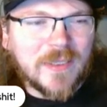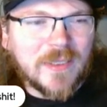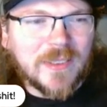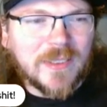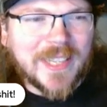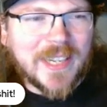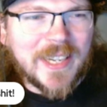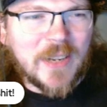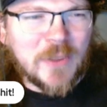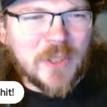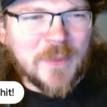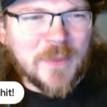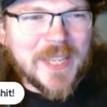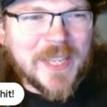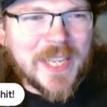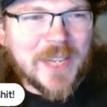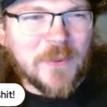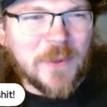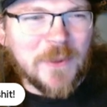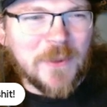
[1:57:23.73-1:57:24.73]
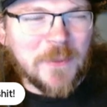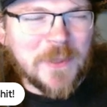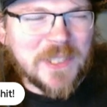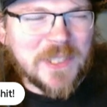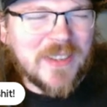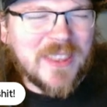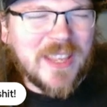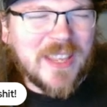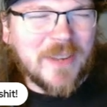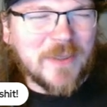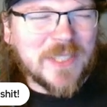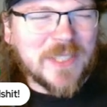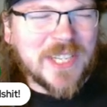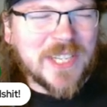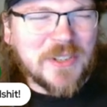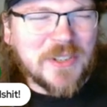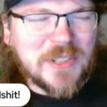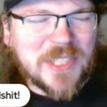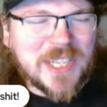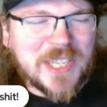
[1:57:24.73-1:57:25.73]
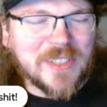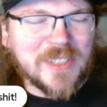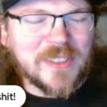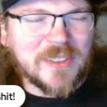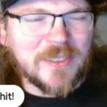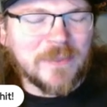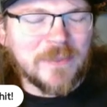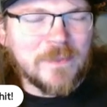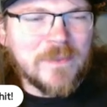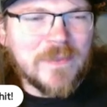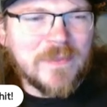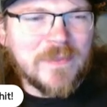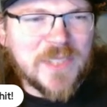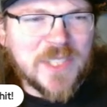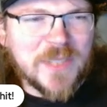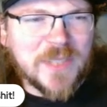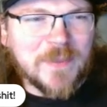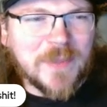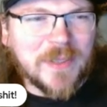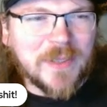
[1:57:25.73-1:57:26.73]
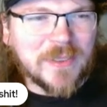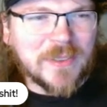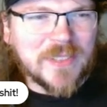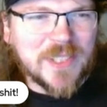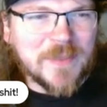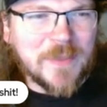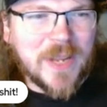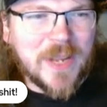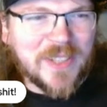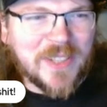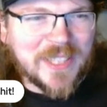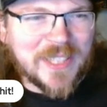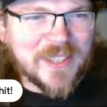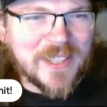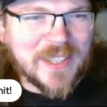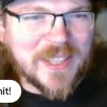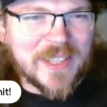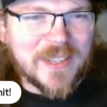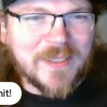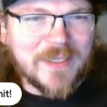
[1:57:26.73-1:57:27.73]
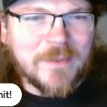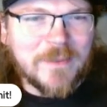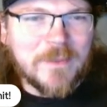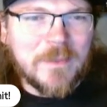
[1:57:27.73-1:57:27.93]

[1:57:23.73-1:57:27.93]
let out to begin with, which I thought was an interesting little symbolic thing.